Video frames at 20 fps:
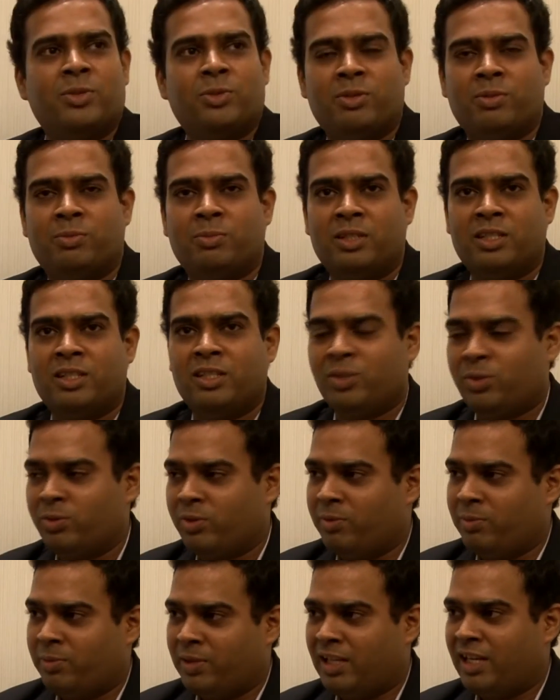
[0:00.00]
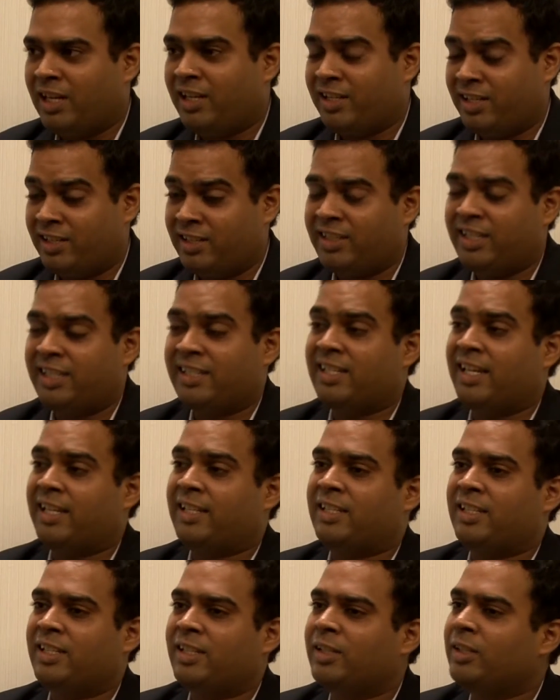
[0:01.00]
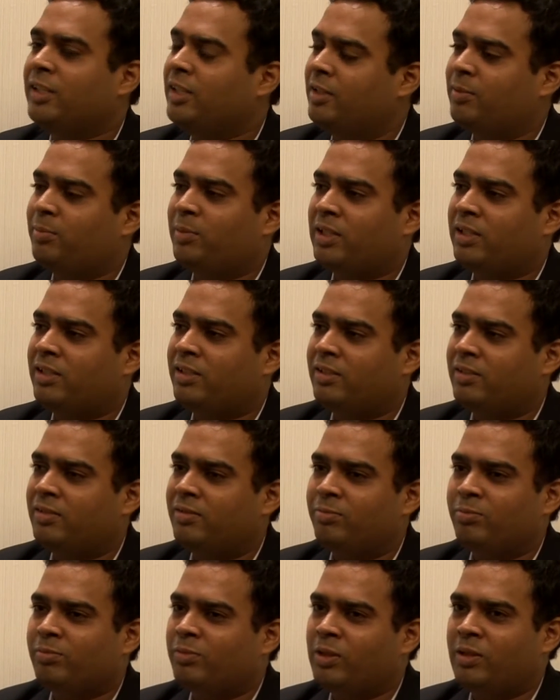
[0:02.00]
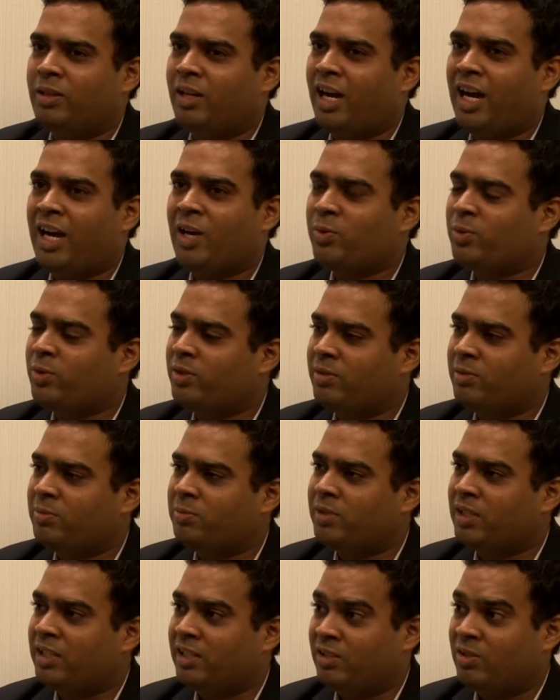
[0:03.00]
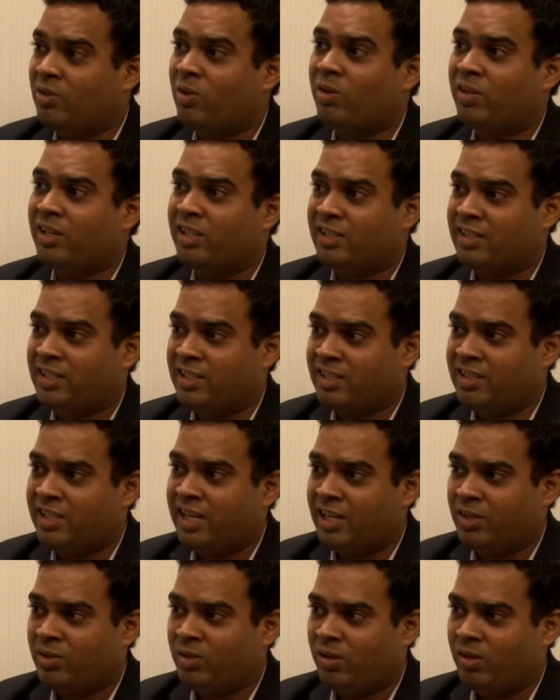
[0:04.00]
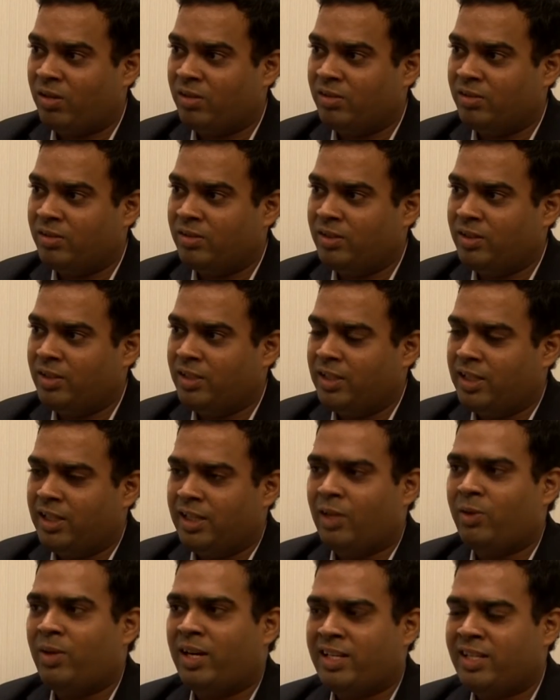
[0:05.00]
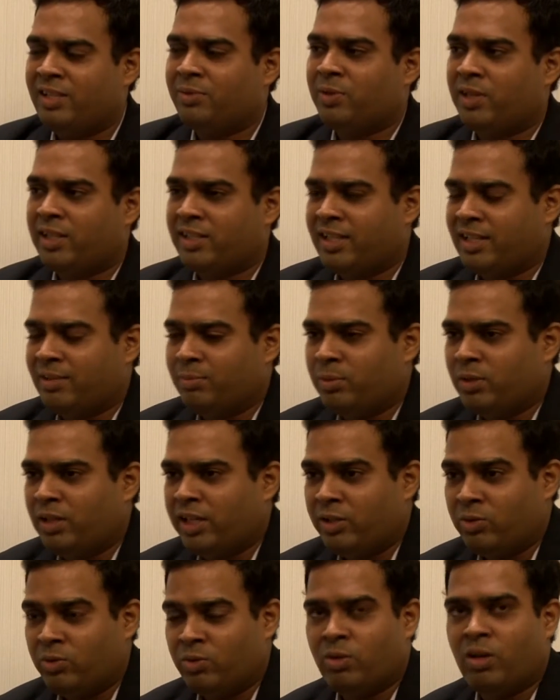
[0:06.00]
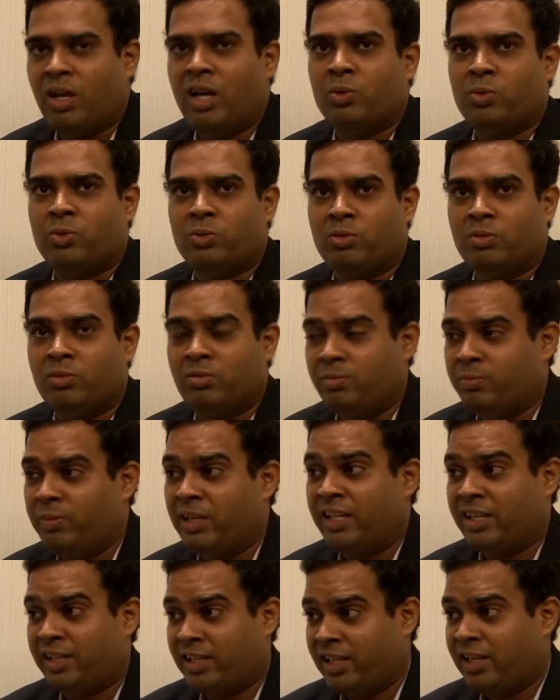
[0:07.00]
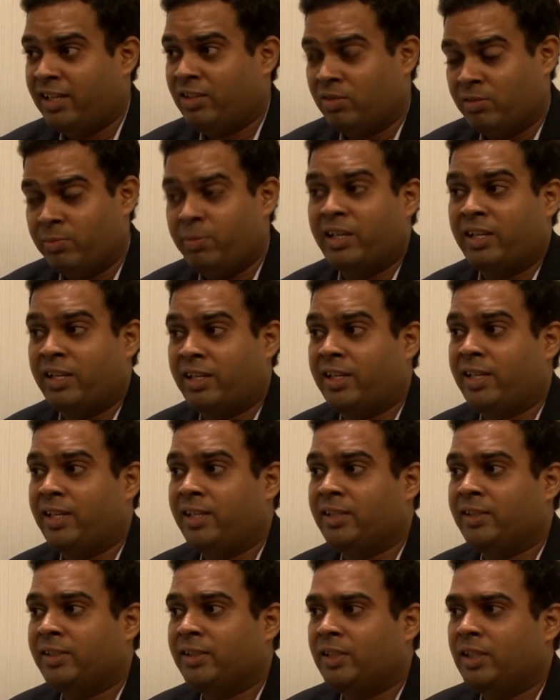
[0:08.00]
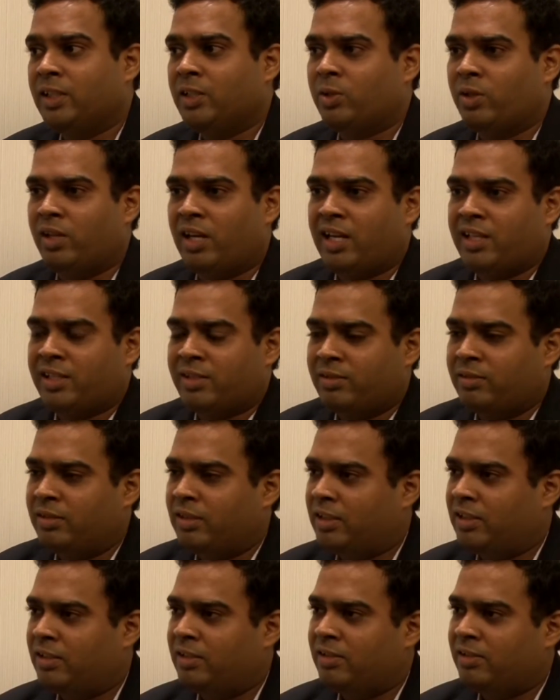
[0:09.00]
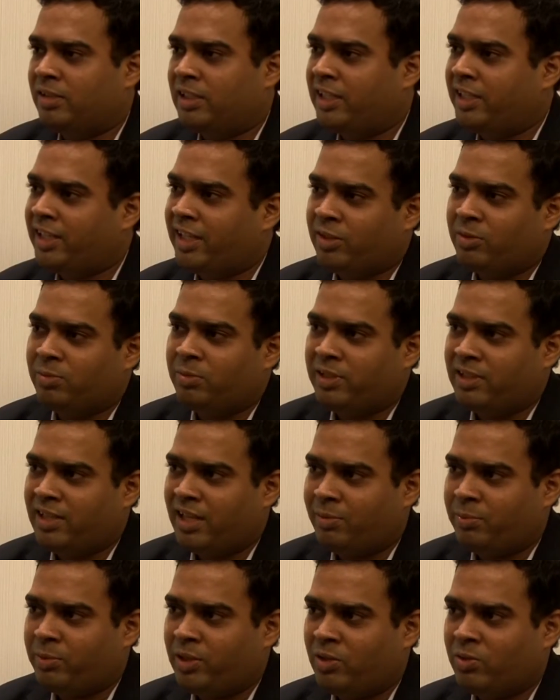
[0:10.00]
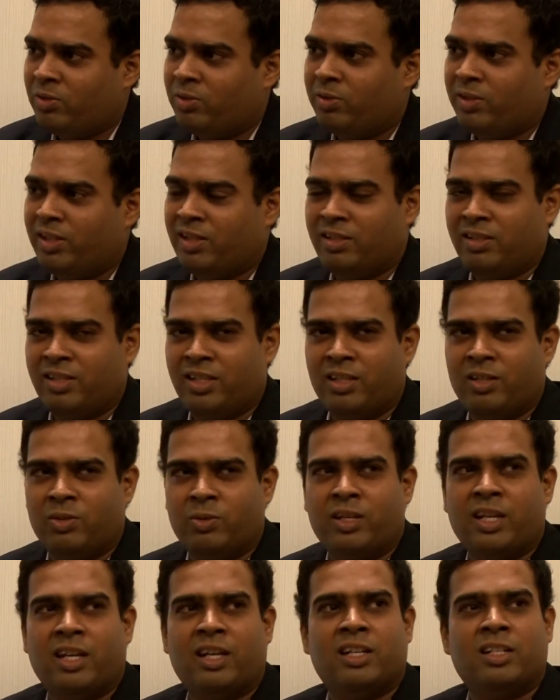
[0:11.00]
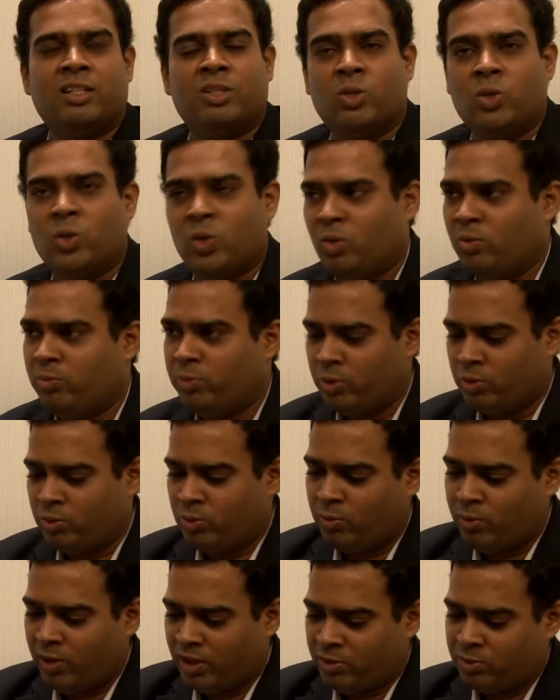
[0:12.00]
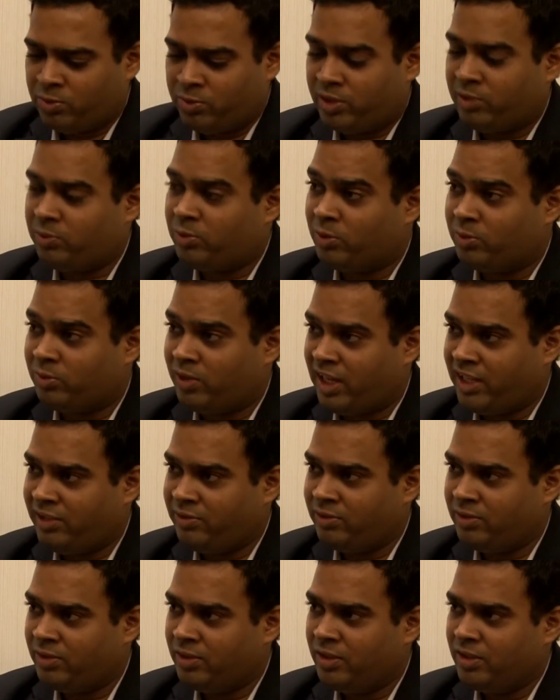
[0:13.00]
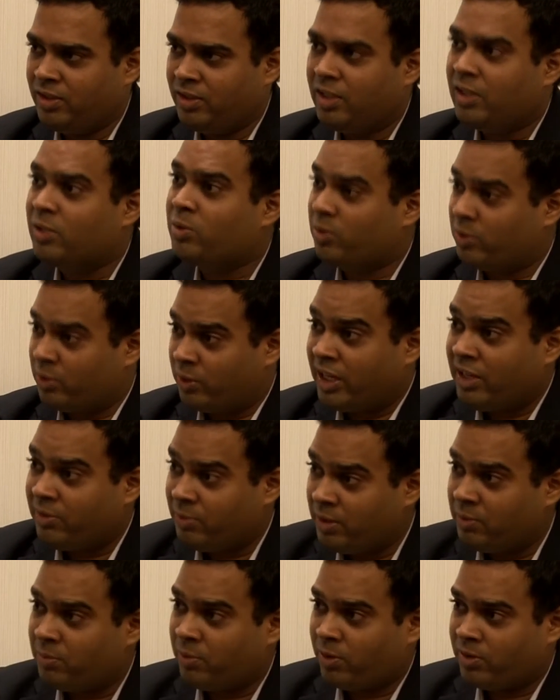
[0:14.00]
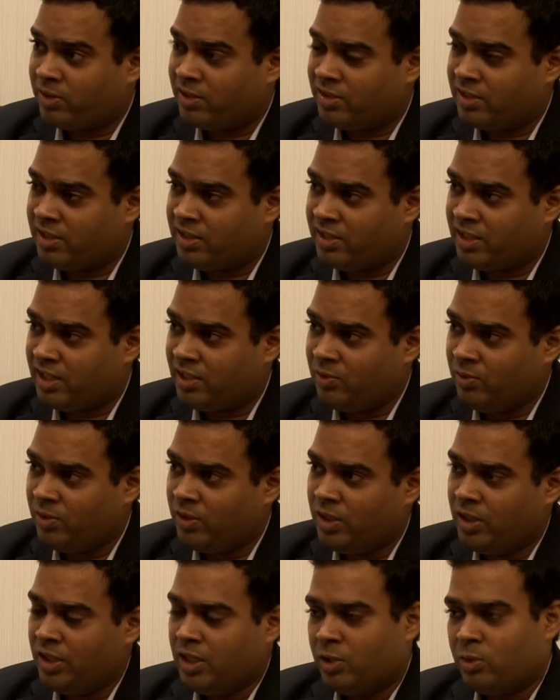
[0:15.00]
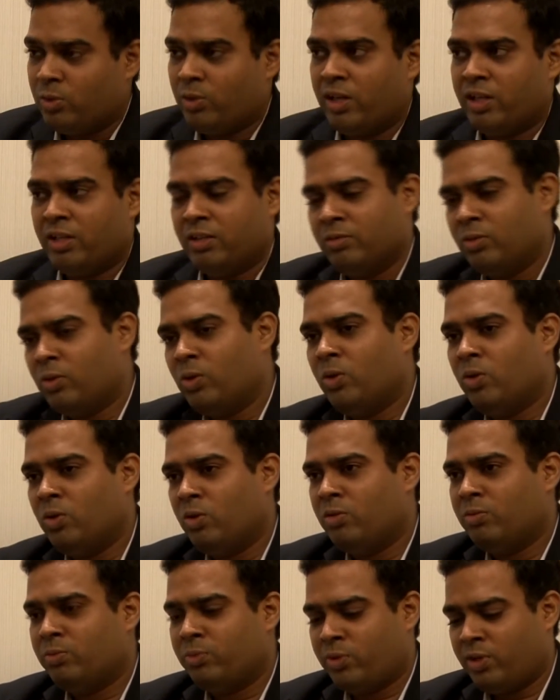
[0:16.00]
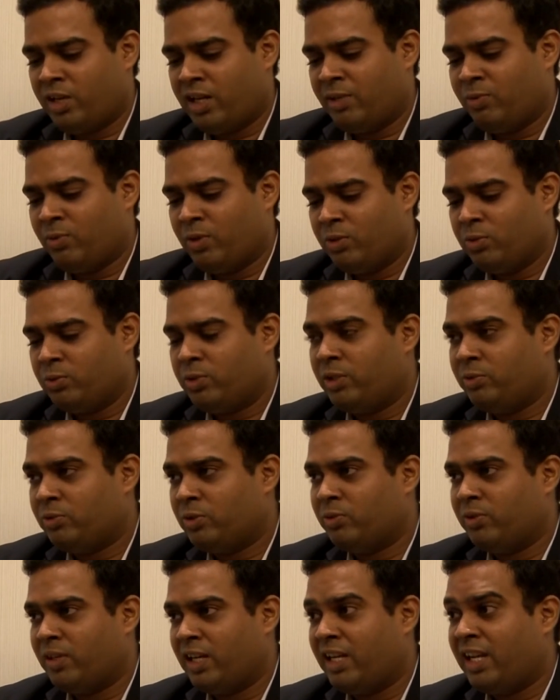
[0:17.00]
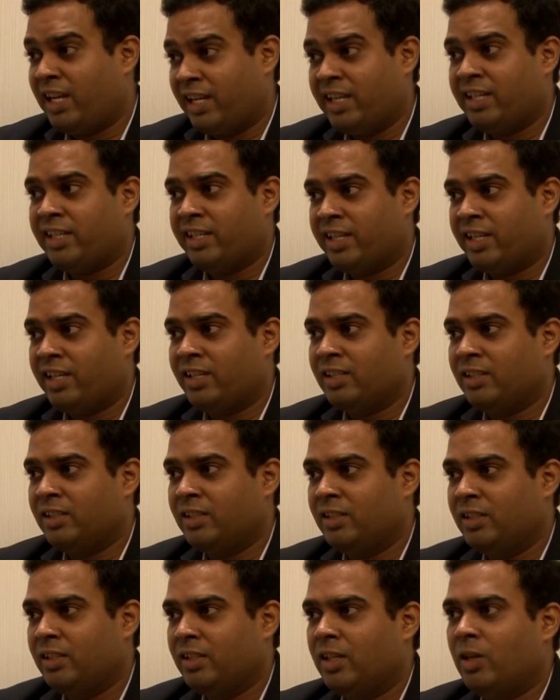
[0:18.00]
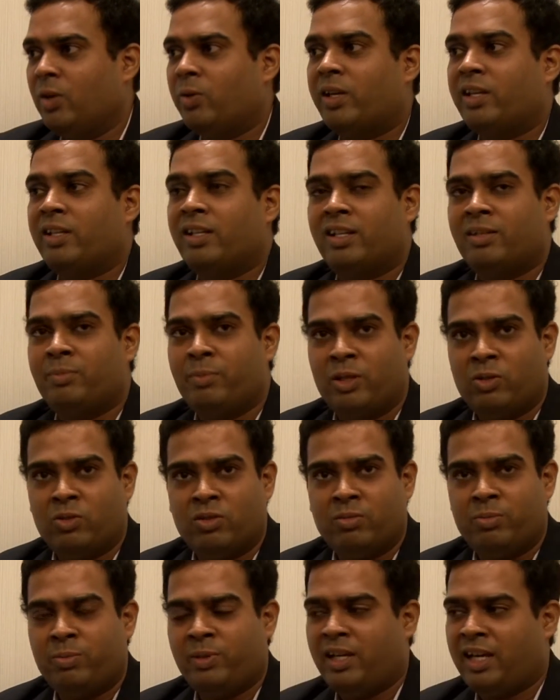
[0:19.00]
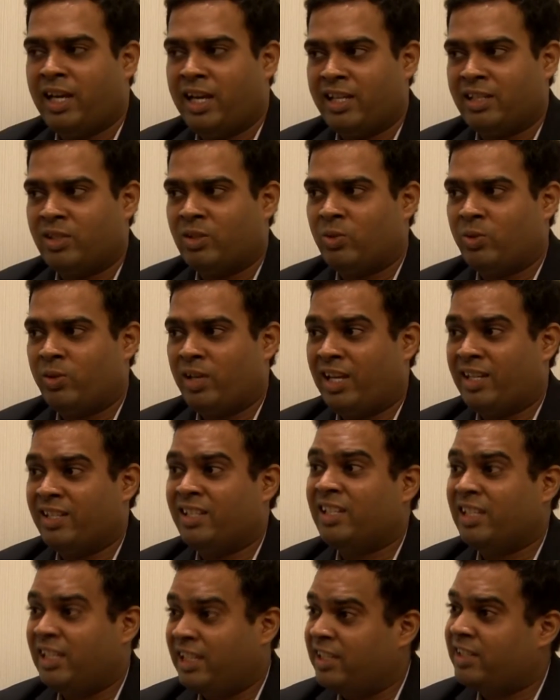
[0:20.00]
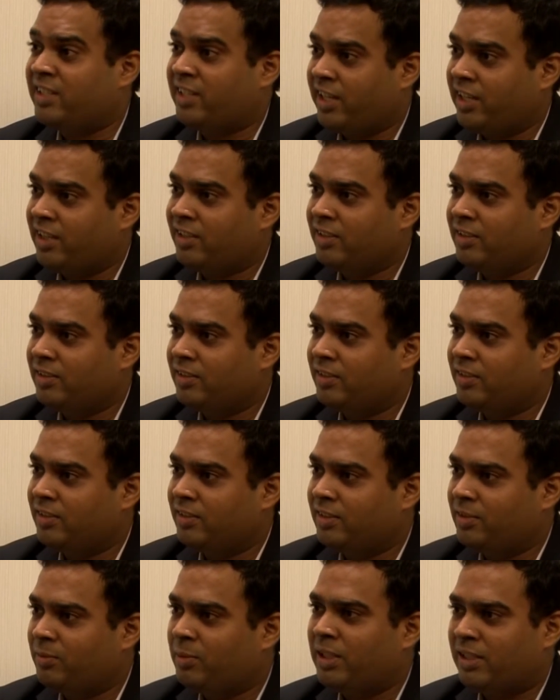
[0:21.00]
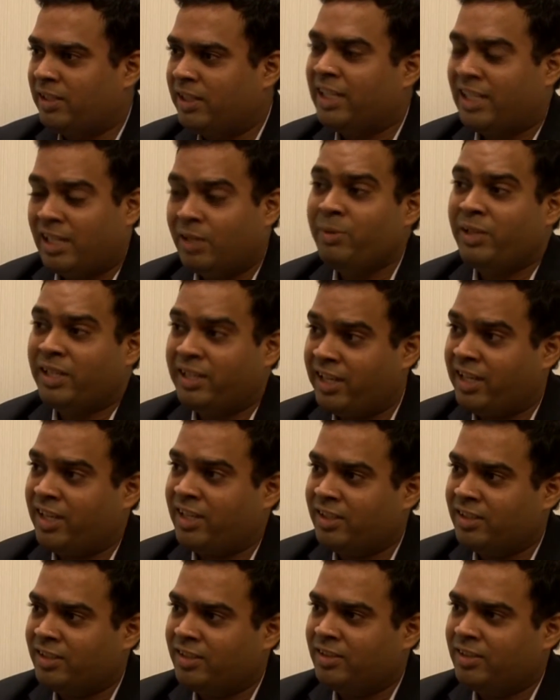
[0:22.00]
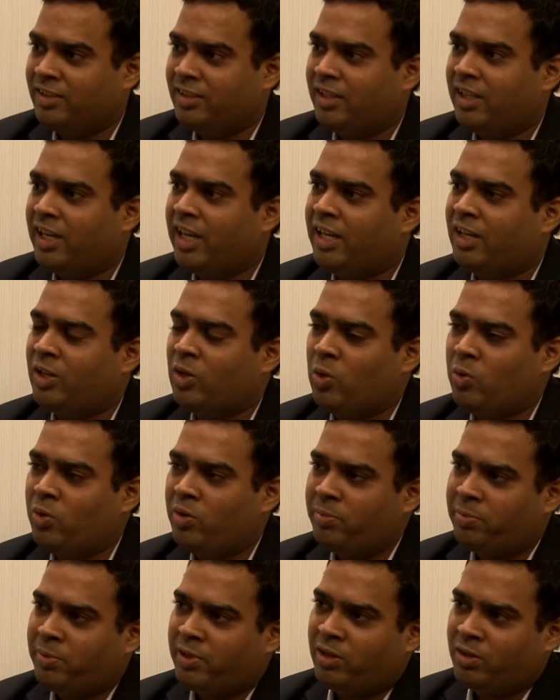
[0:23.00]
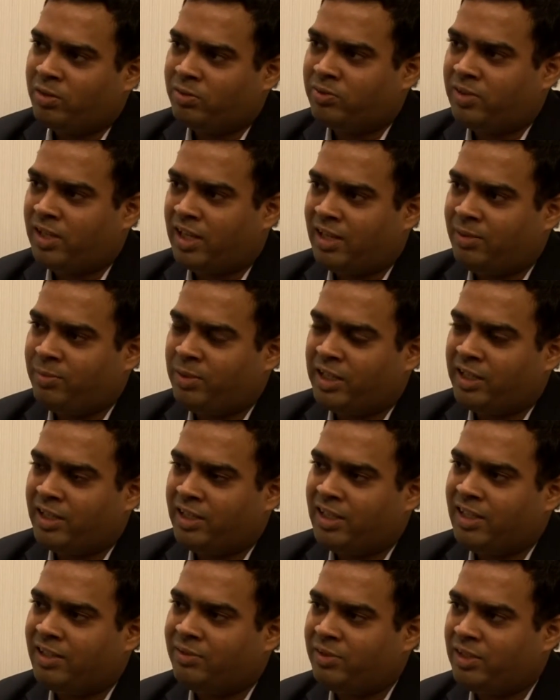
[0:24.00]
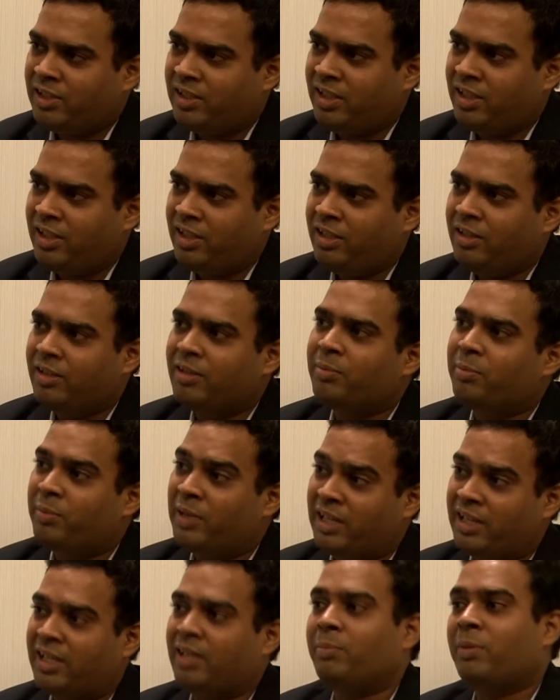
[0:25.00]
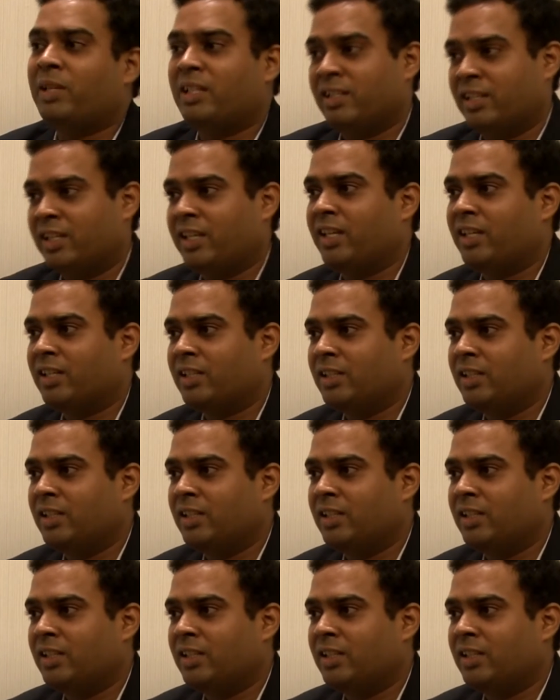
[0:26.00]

you remember this, you remember that, and things like that. But how to remember is not discussed at all. Now let's say, for example, I don't know how to make a cake or bake a cake. So I'll ask Lily, can you please help me out? You can say, okay, Anand, go home, you do 1, 2, 3, 4, 5. So you gave me a process just now. So I go home, try 1, 2, 3, 4, 5, I get a cake. Okay, that may not be as good as Lily's cake, but it will be a cake. And over a period of time, I can definitely make a better cake.